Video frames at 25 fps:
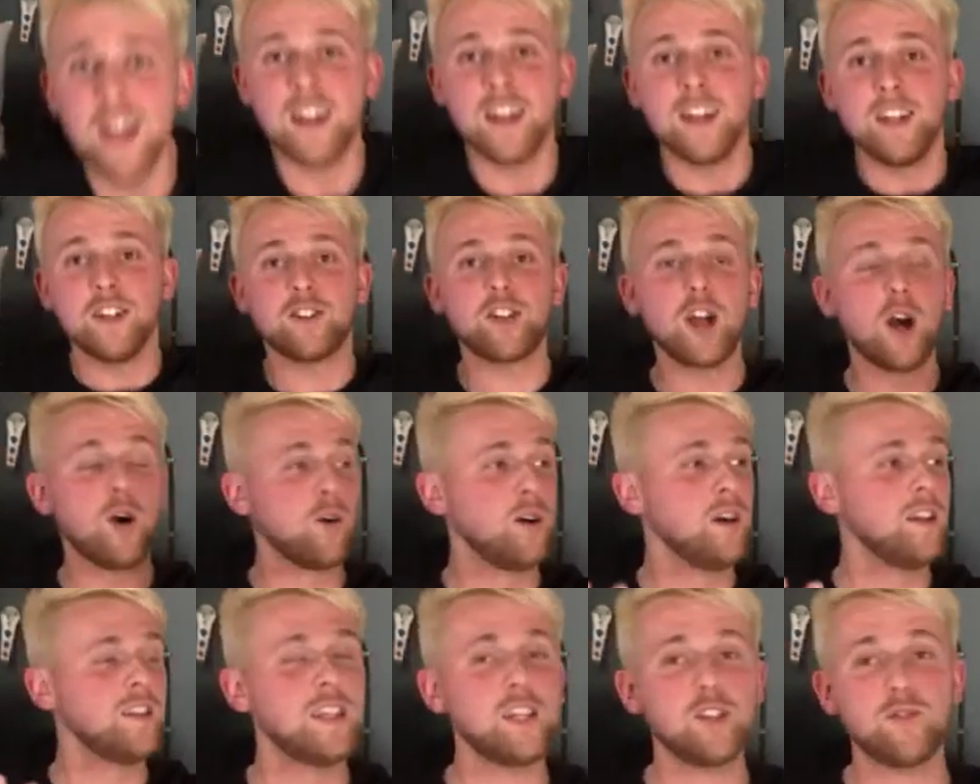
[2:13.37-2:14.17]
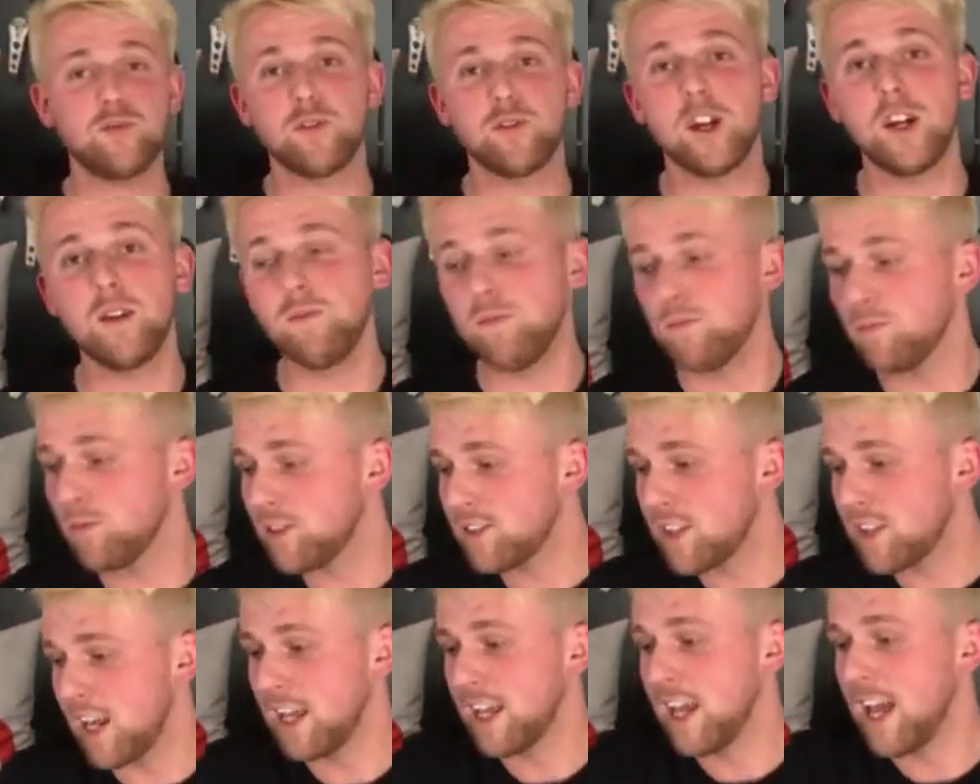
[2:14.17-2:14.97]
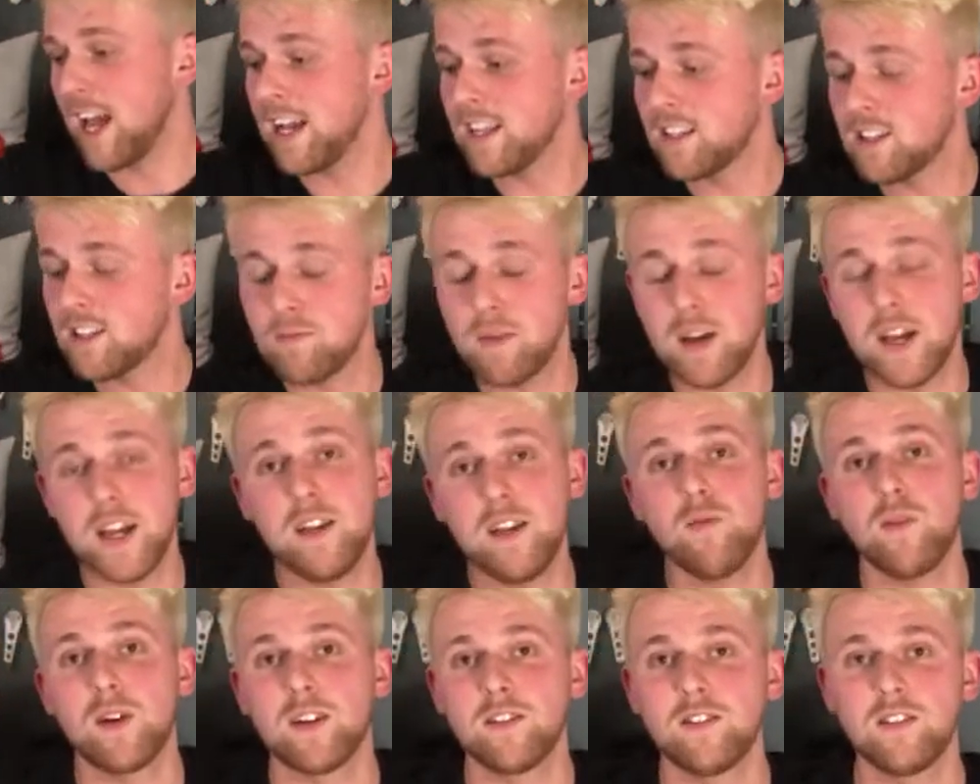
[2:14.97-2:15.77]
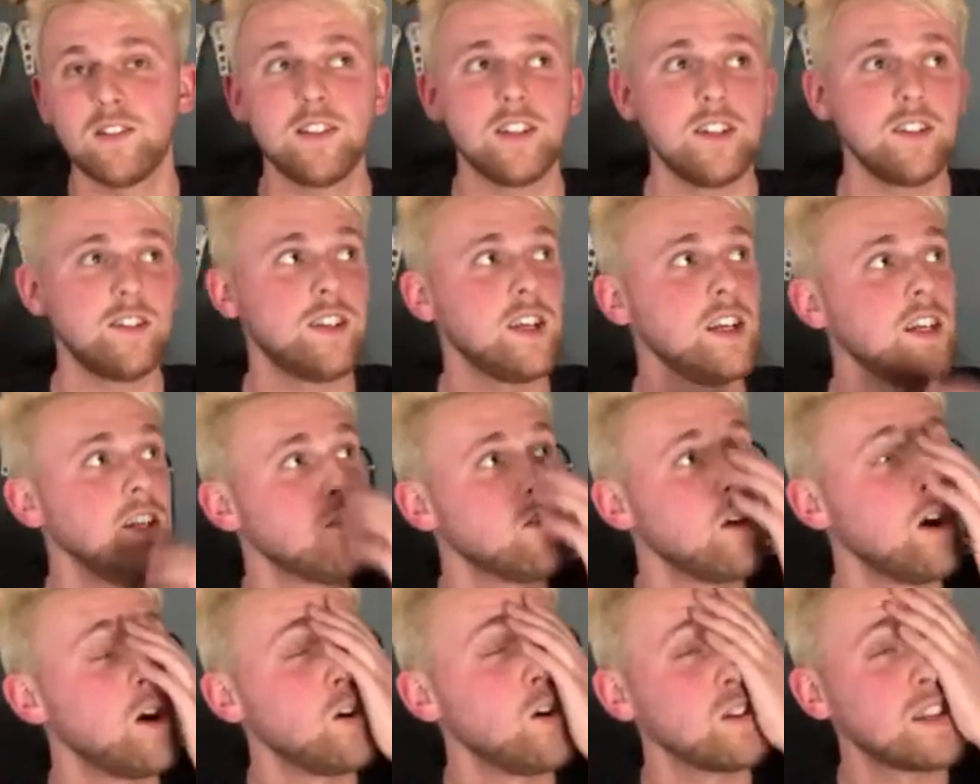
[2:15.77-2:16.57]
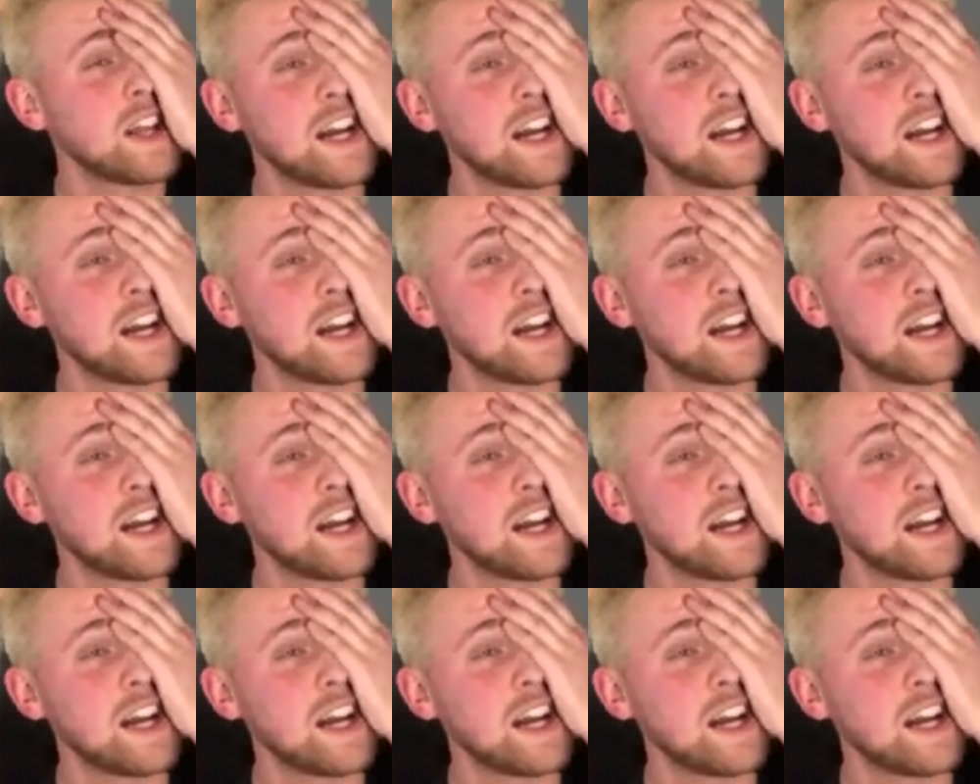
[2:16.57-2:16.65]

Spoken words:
So this room was dedicated to me when I was a 16-year-old.